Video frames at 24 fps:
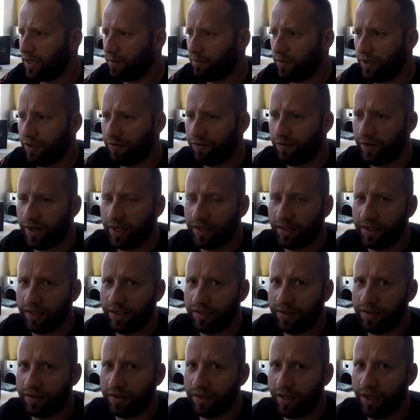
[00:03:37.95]
My friend
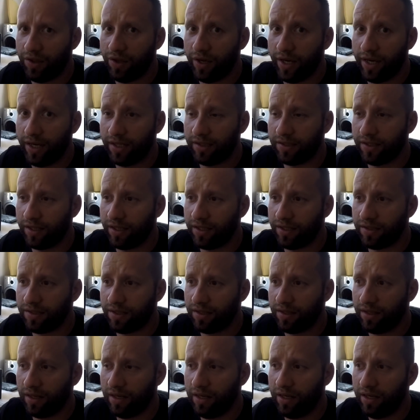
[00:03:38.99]
did another 8 days,
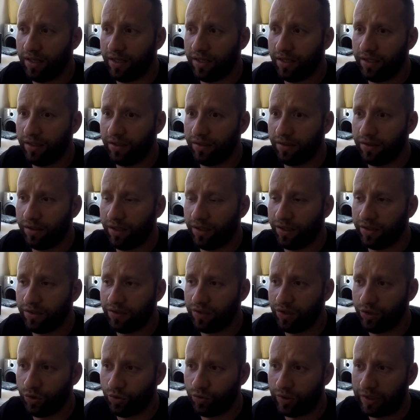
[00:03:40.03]
and only another
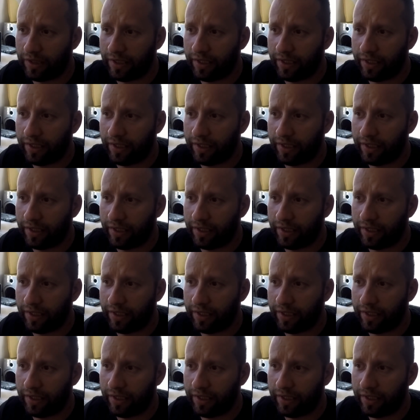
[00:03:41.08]
2.